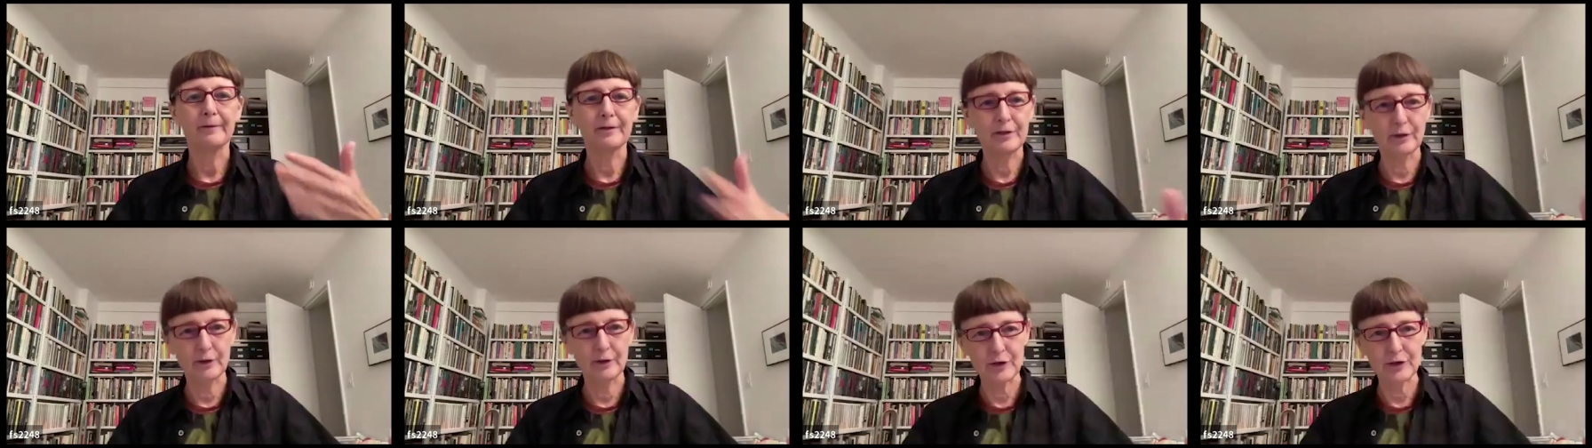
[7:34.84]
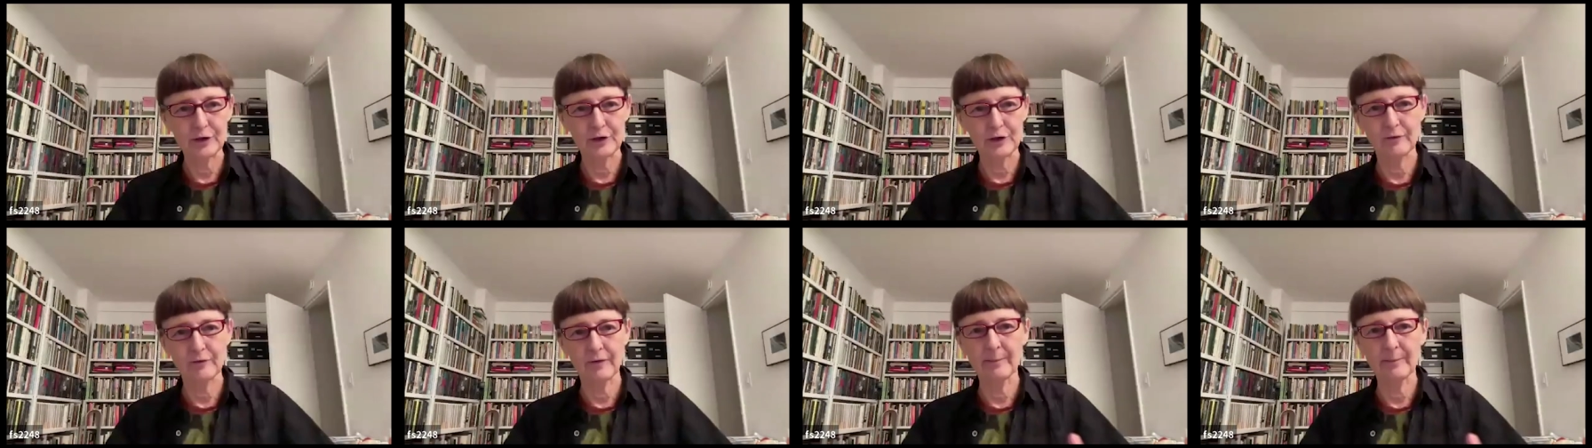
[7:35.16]

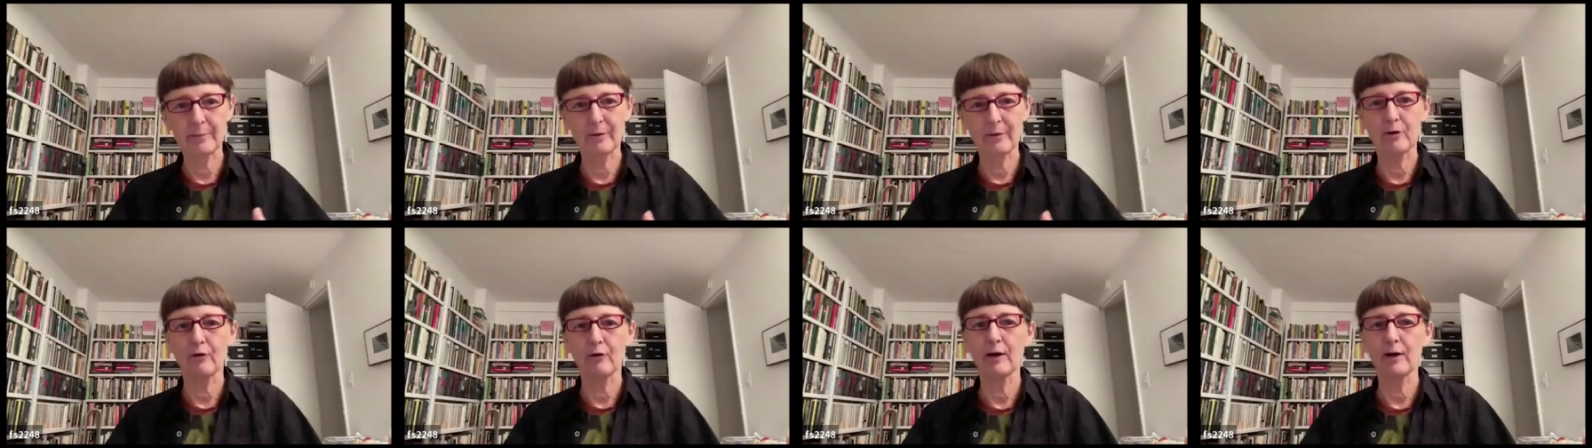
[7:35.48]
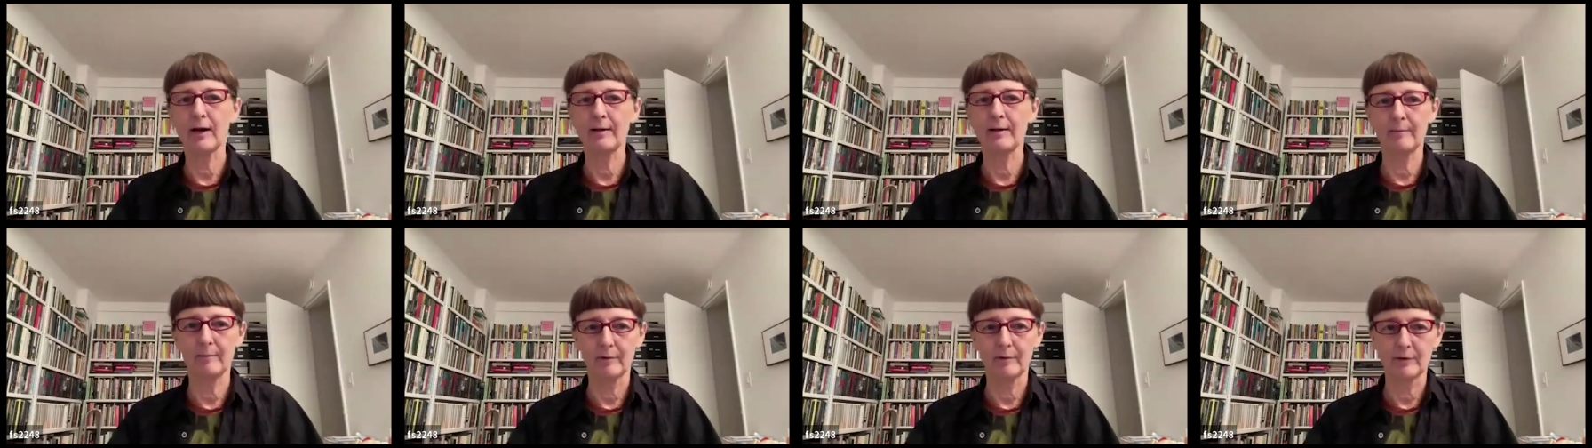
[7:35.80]
research-driven
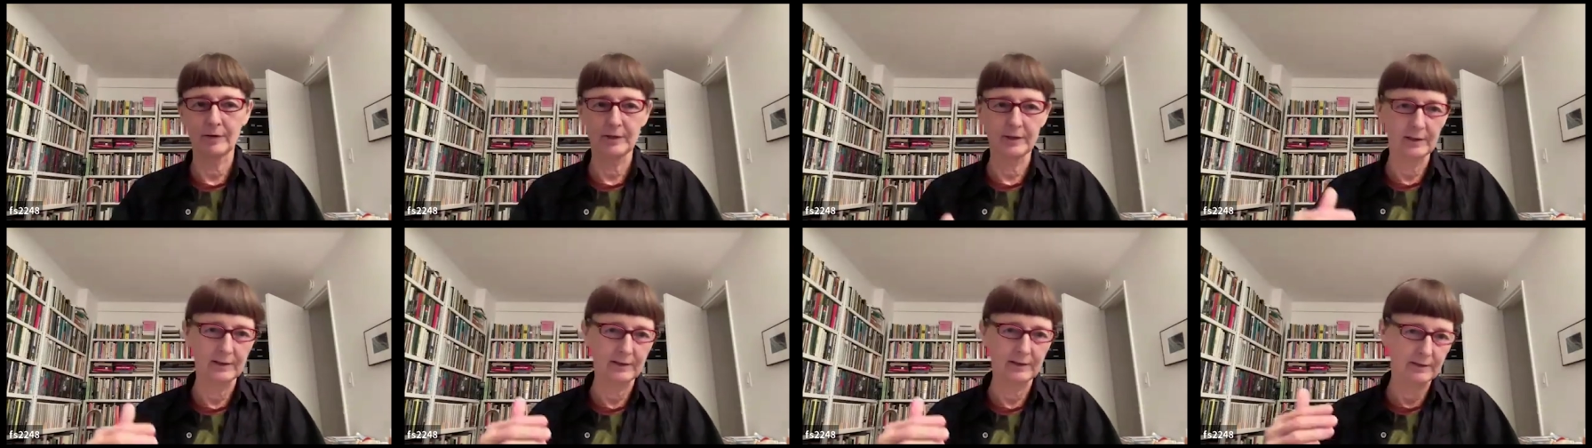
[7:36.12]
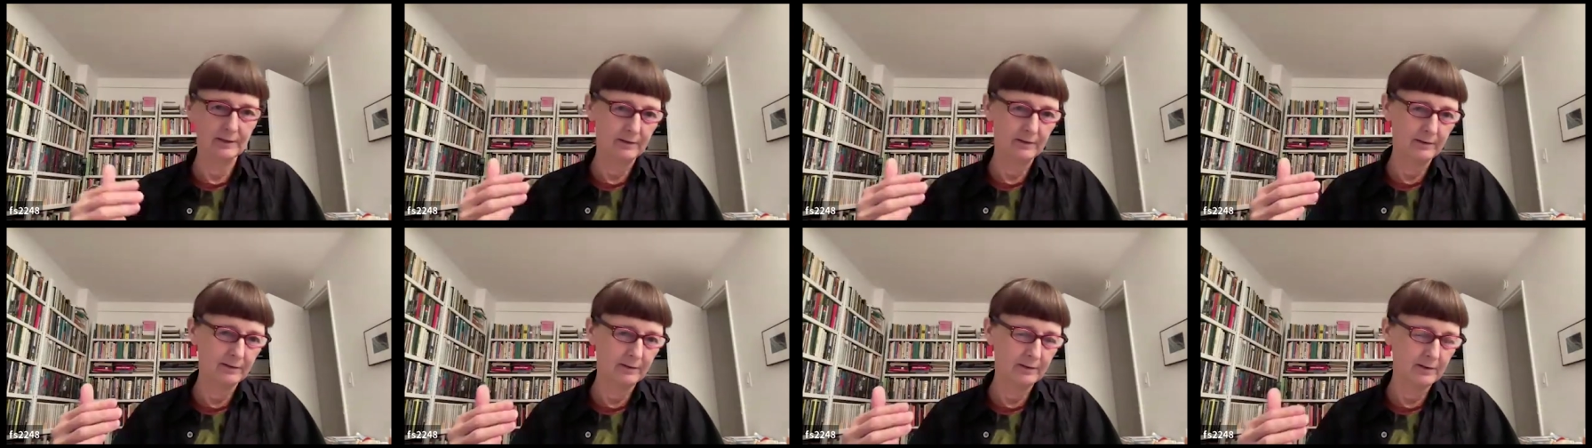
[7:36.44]
program more than a
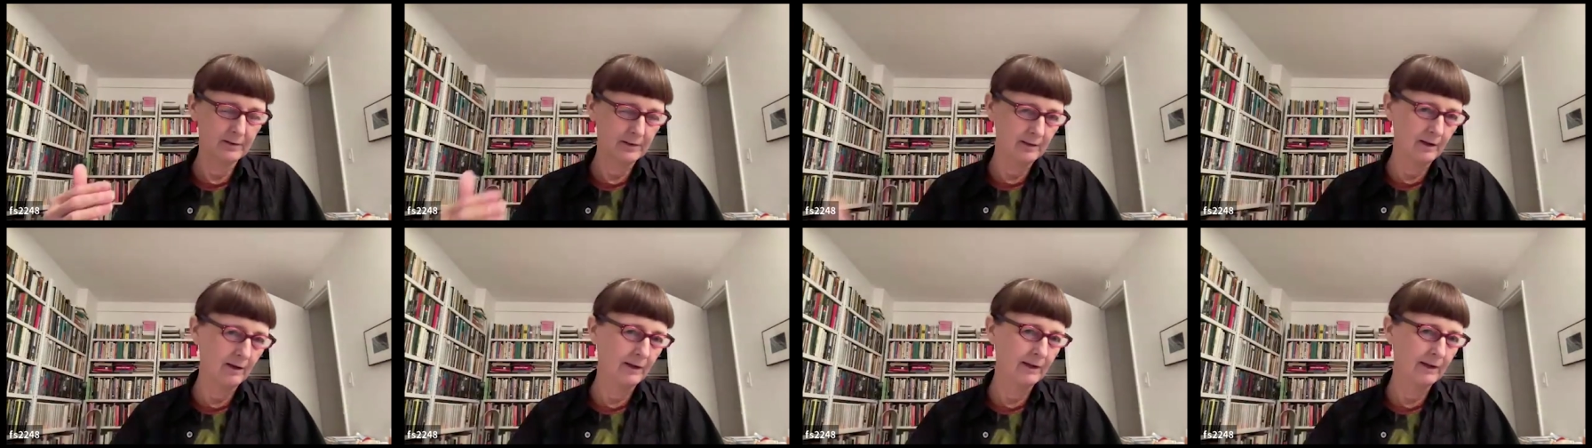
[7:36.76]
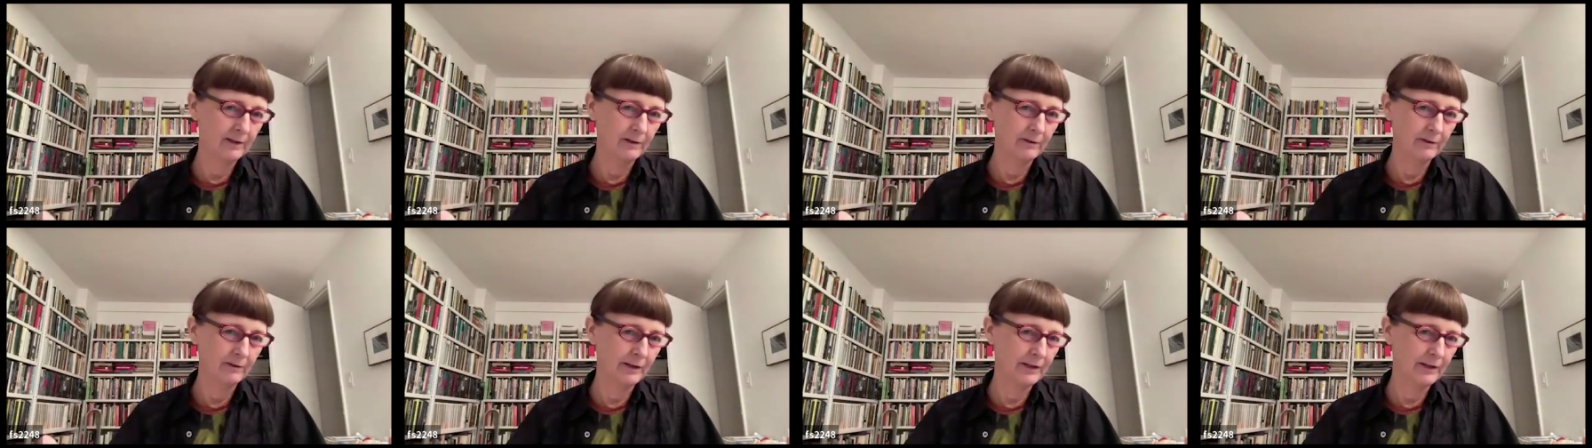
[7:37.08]

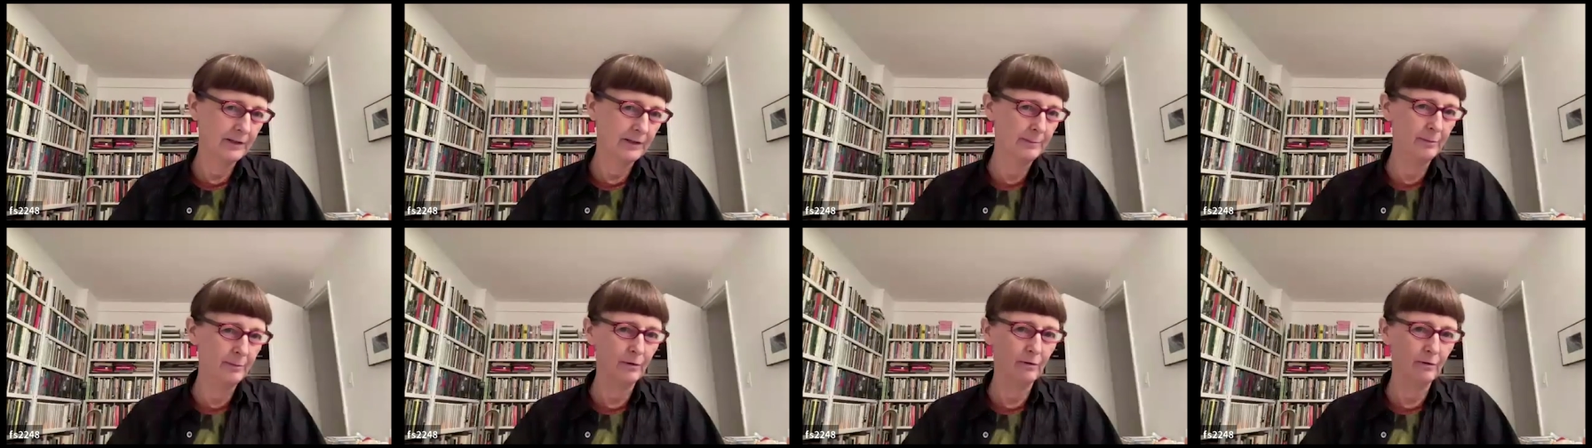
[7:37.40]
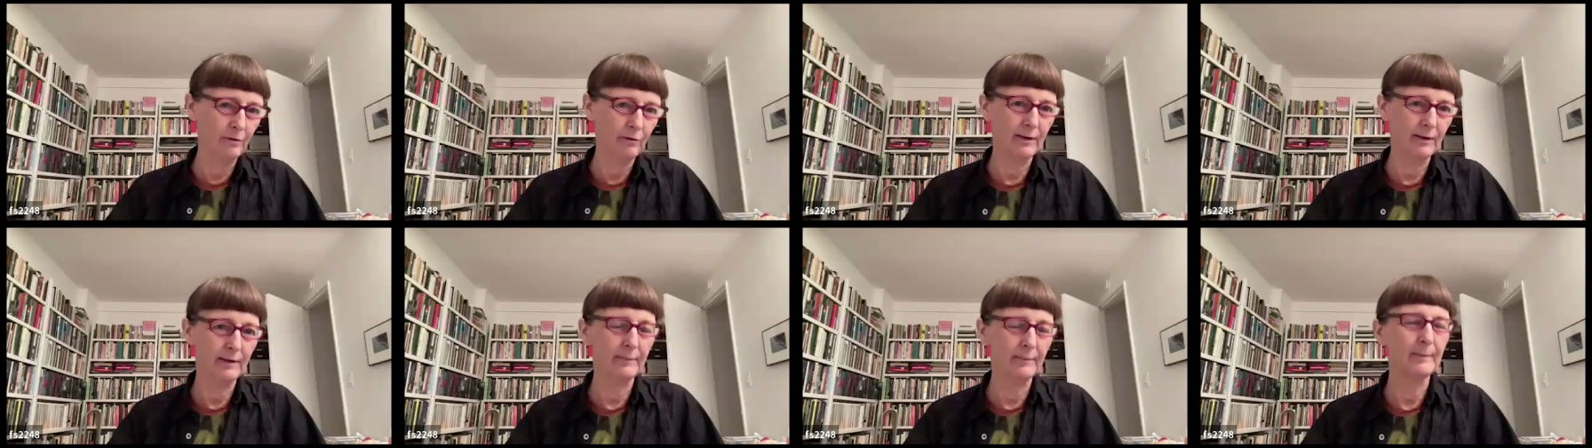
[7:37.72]
design-oriented
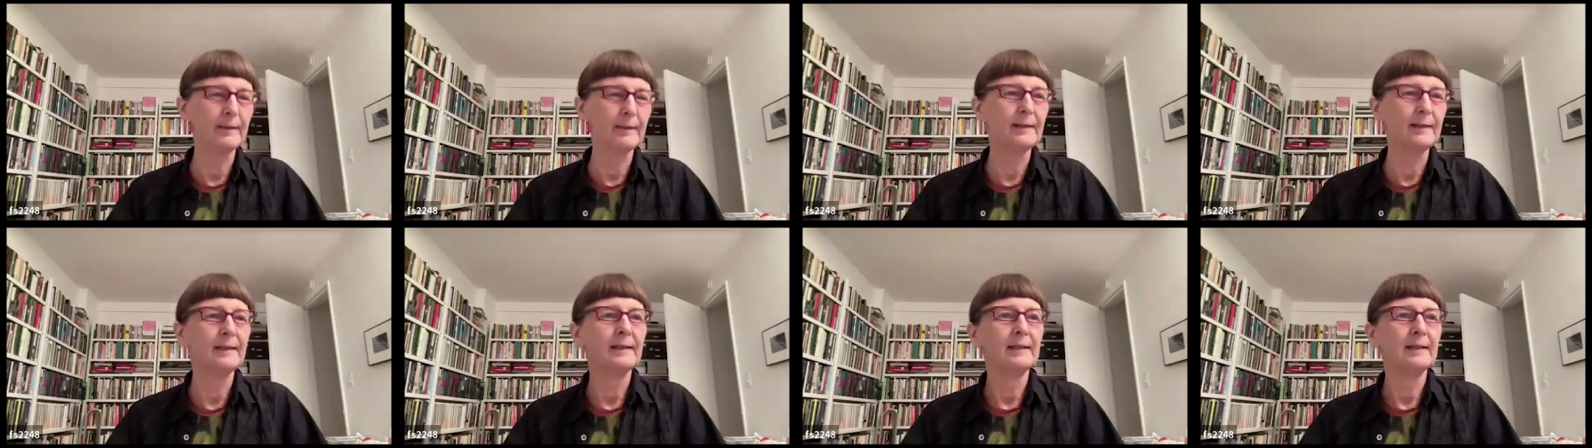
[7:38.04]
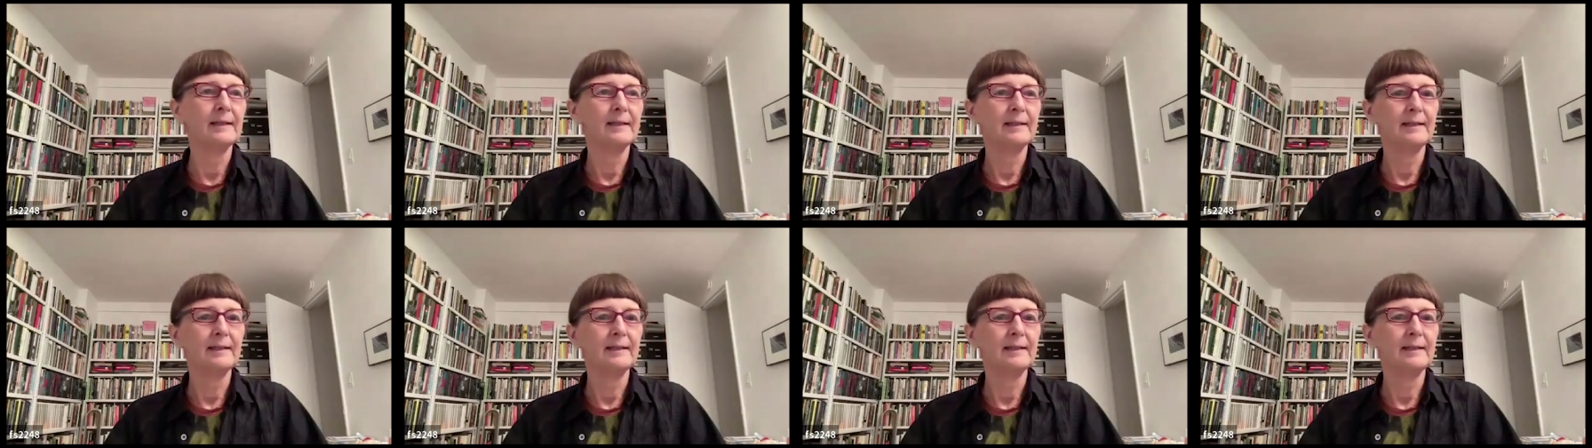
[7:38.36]
program.